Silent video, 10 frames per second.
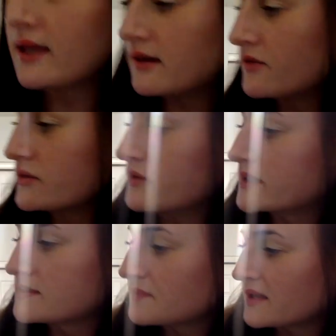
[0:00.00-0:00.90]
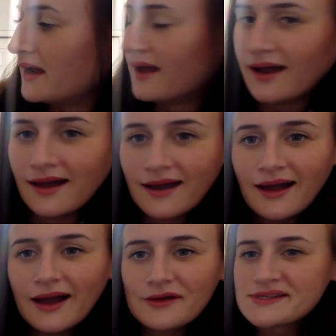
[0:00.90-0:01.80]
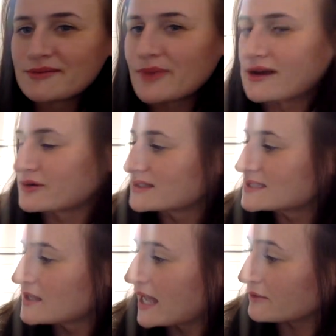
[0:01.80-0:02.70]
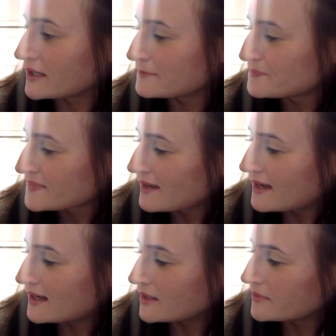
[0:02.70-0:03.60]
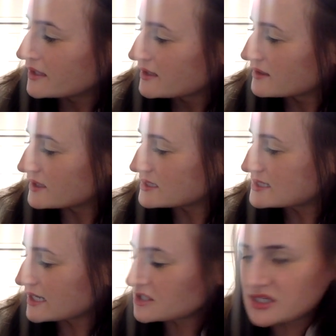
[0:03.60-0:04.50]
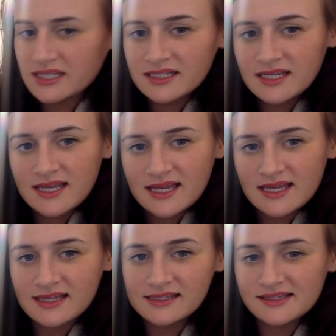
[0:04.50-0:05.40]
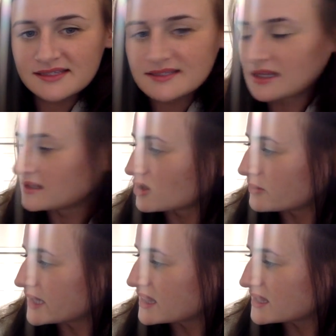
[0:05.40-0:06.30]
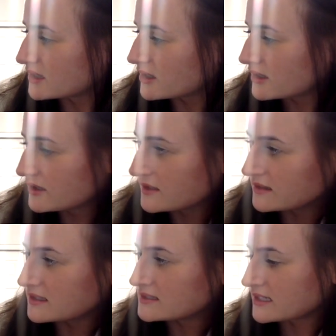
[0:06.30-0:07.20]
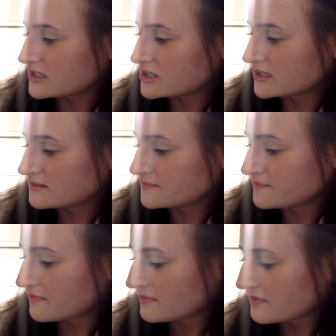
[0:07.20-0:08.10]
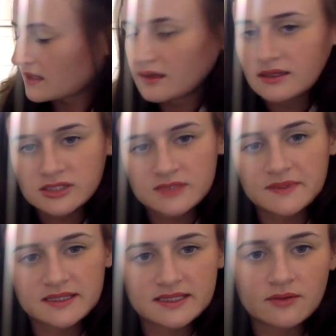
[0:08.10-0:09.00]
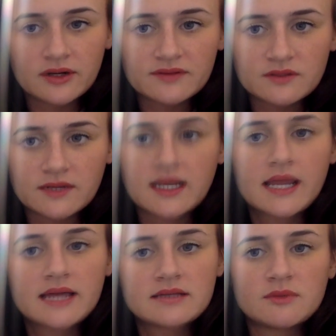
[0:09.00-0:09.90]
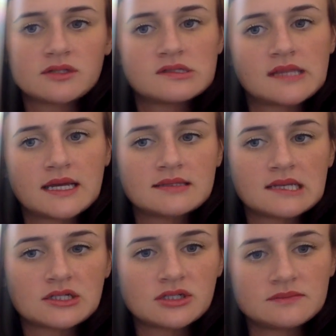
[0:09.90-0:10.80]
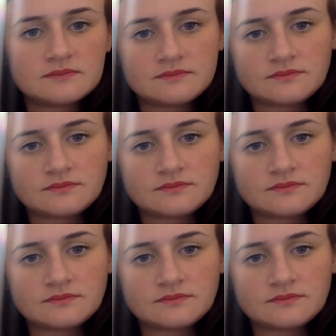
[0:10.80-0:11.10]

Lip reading: can never do this. I always get backwards. Anyway, this section is a little bit thinner than this section, just because I won't have to write as much in that section.